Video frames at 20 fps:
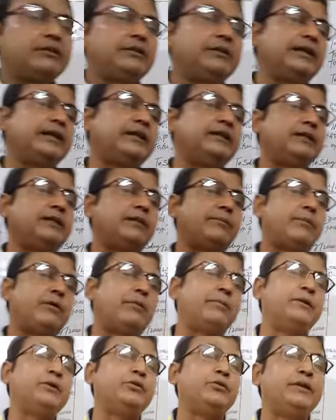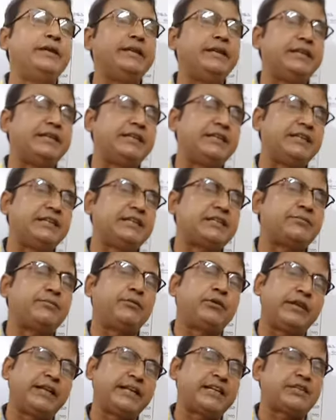then the profit will increase
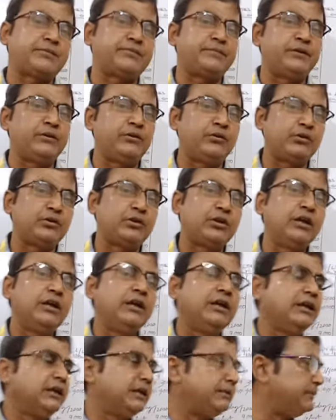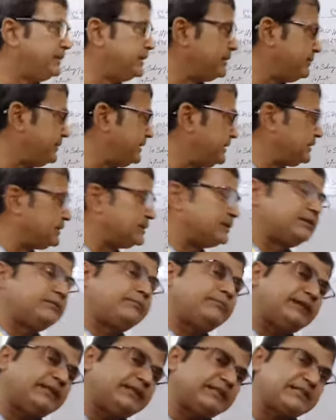for next period. Debit
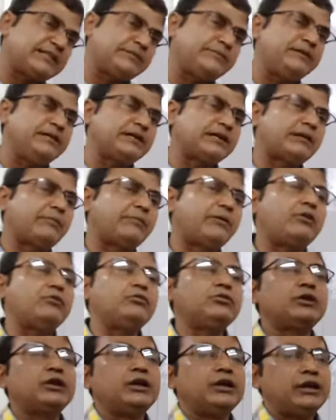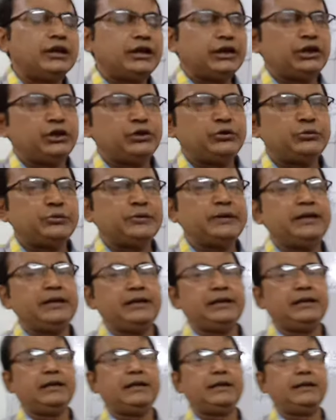by the similar amount, it will
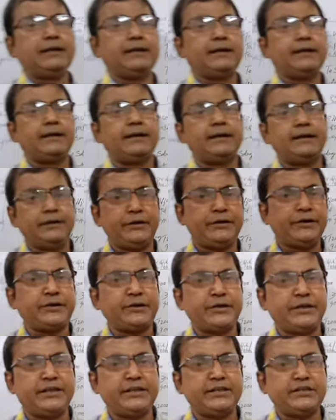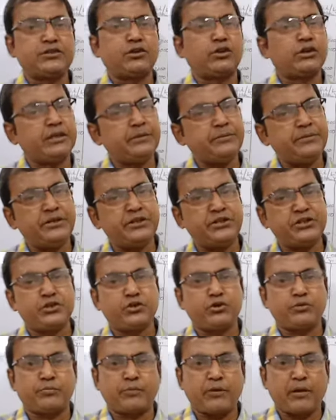decrease or diminish
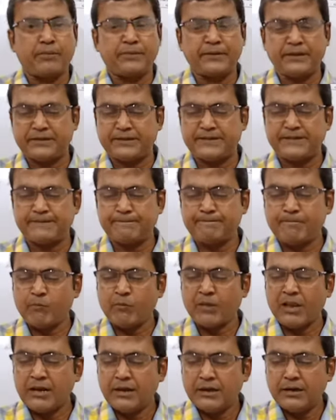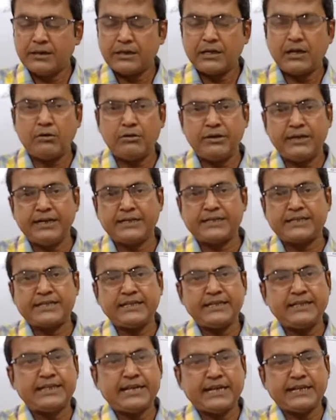your profit. Now let's
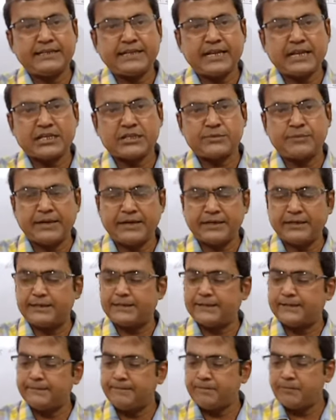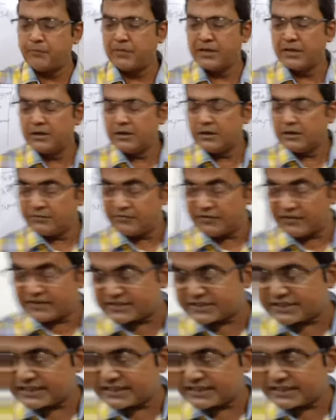see the adjustment. First